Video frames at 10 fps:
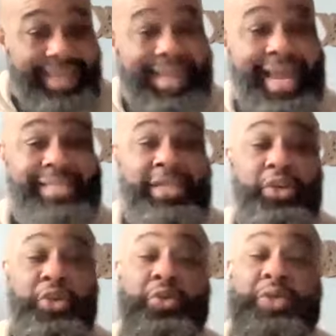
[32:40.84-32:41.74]
It has a
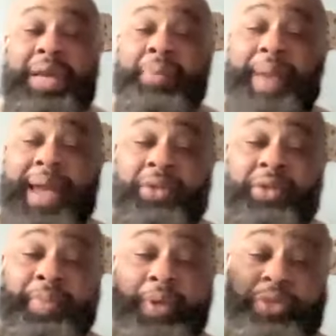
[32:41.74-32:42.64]
huge impact on
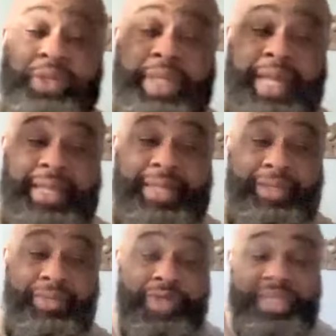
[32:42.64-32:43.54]
the person that's
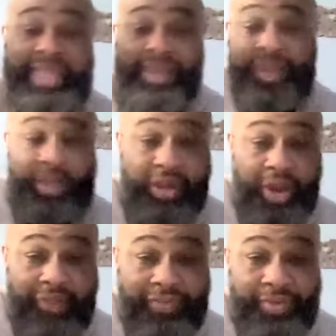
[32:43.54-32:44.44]
receiving the
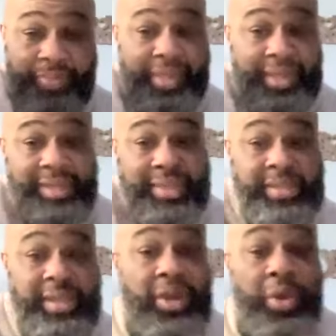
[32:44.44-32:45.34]
offer,
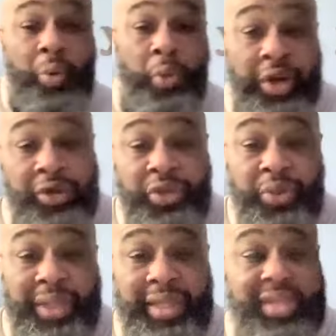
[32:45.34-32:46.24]
because we're
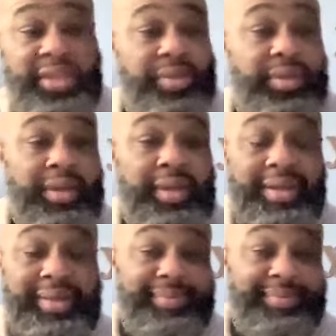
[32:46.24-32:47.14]
doing this
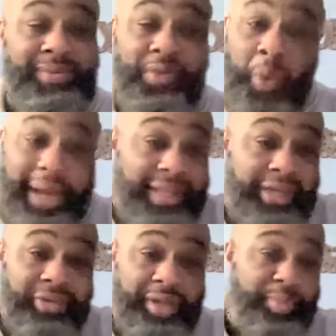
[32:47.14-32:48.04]
quite
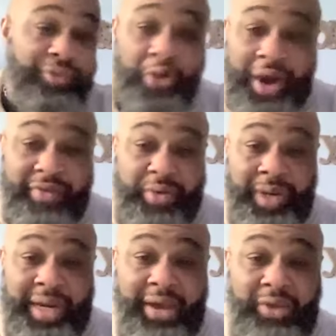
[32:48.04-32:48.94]
literally before
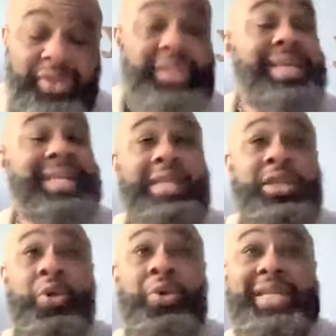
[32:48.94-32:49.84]
everyone else.
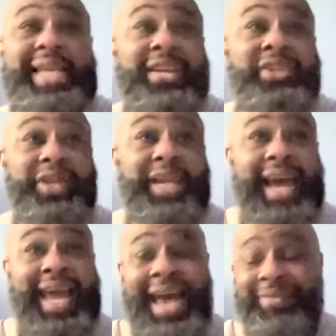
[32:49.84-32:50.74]
The only danger that
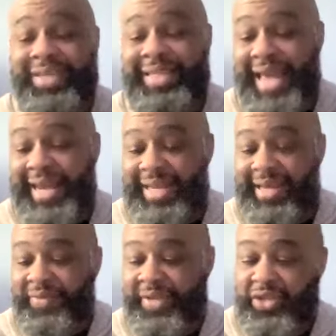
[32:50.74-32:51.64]
I have is that
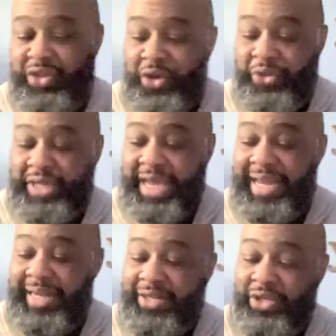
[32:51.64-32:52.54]
if it's Thursday
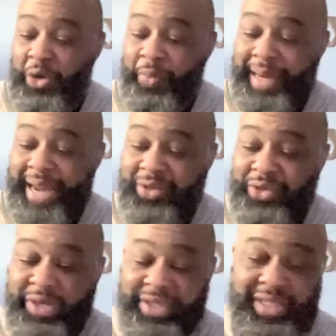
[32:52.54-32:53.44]
and there's an open
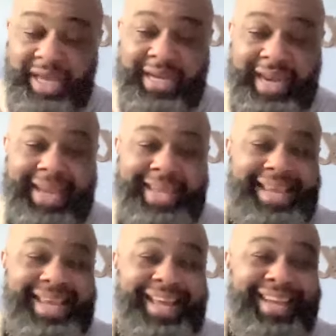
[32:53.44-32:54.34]
house on Sunday,
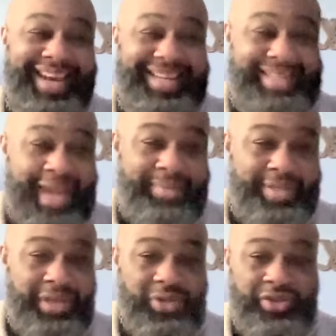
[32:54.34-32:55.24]
a lot of times
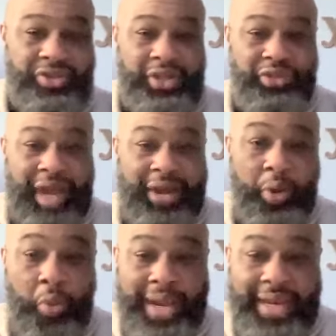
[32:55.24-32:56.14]
they'll try to
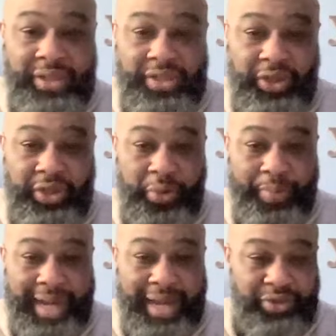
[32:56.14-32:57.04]
wait until the
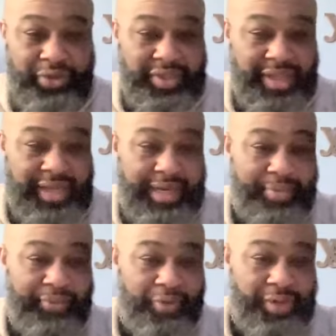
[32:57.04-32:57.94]
open house on Sunday
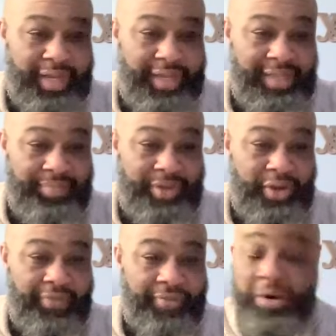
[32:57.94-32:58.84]
before they accept the
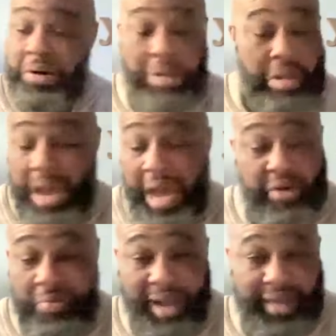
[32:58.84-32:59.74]
offer. I
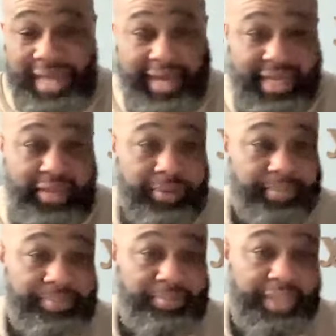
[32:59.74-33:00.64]
don't mind that either,
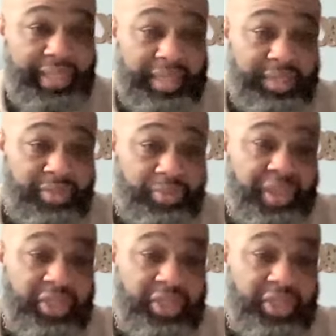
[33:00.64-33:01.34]
because we